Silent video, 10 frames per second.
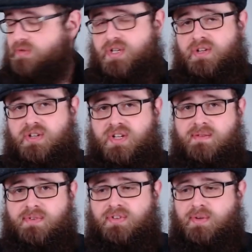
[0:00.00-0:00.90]
and you're looking
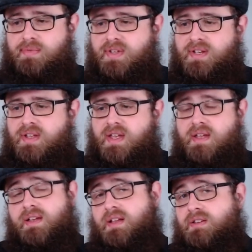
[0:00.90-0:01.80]
for something
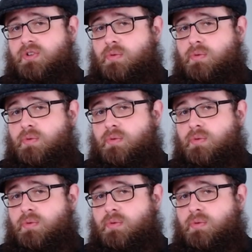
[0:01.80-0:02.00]
a little